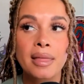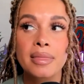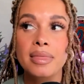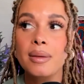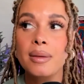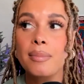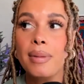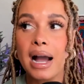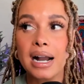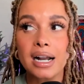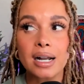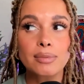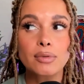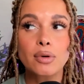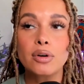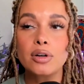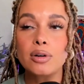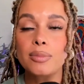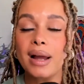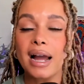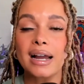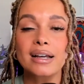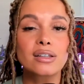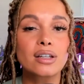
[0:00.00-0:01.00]
The backup
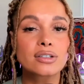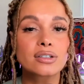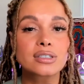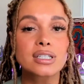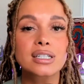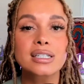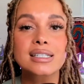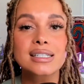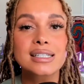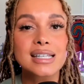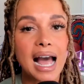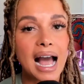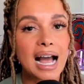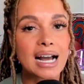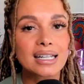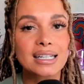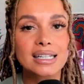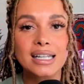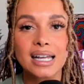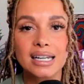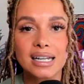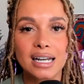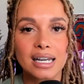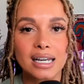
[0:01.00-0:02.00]
quarterback looked exactly
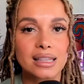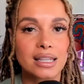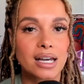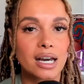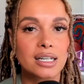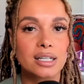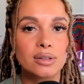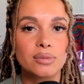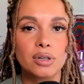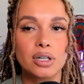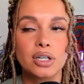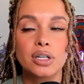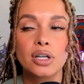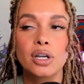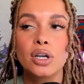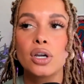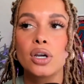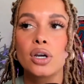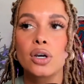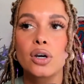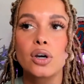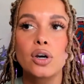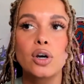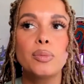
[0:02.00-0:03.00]
like I thought he would.
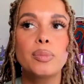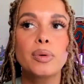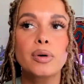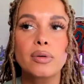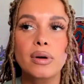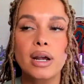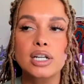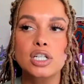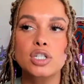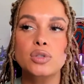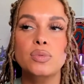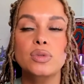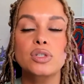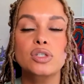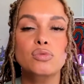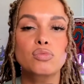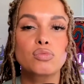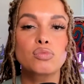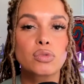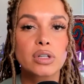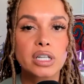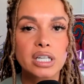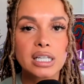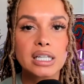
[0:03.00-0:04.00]
Cooper Rush was
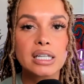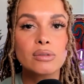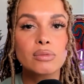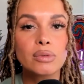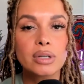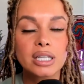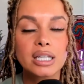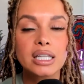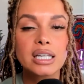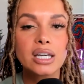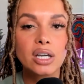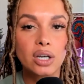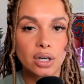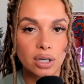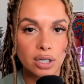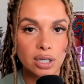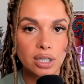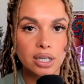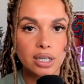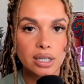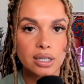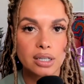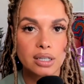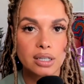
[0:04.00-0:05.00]
really, really good.